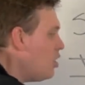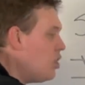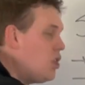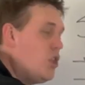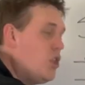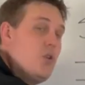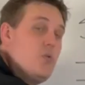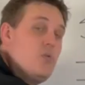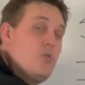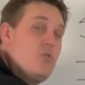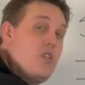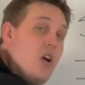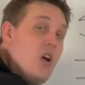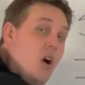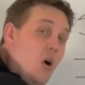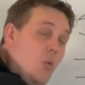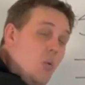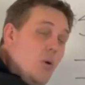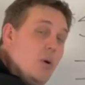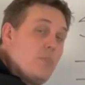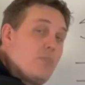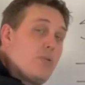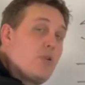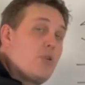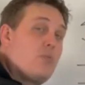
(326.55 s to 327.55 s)
you know
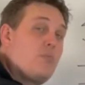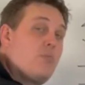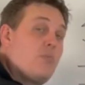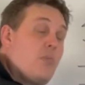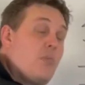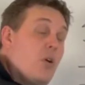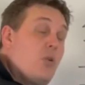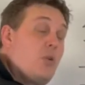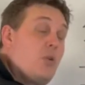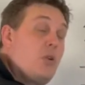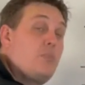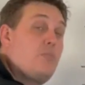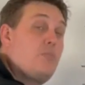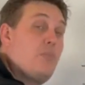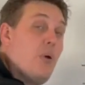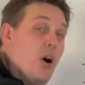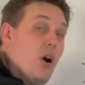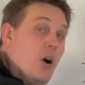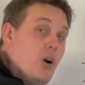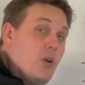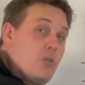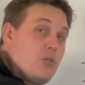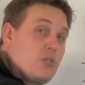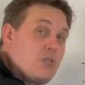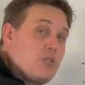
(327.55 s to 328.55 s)
what promoted
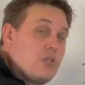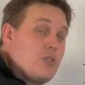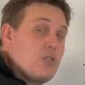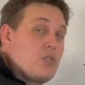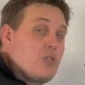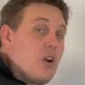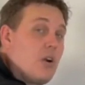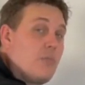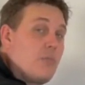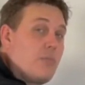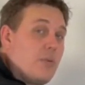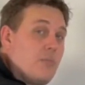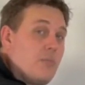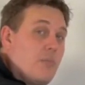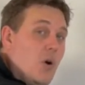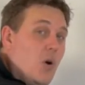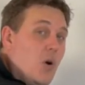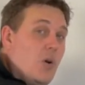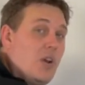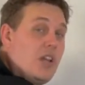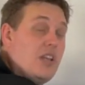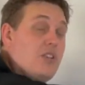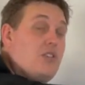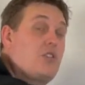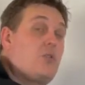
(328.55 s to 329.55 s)
posts to start
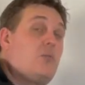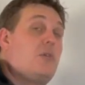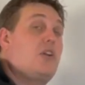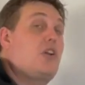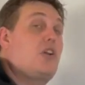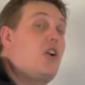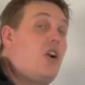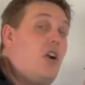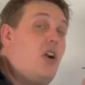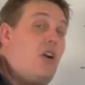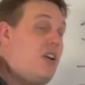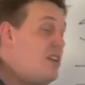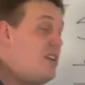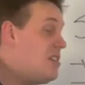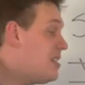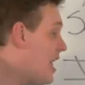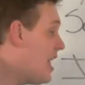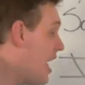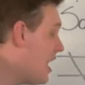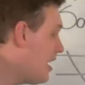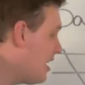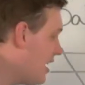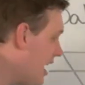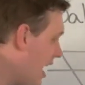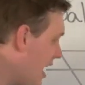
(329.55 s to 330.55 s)
promoting to encourage
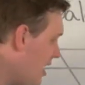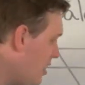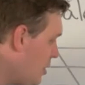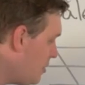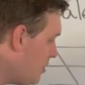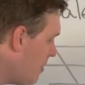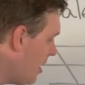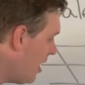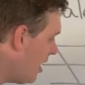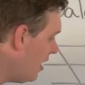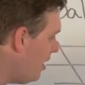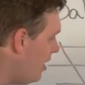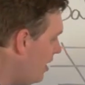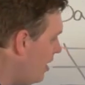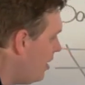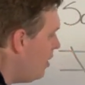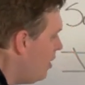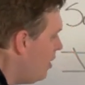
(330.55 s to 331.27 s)
that engagement,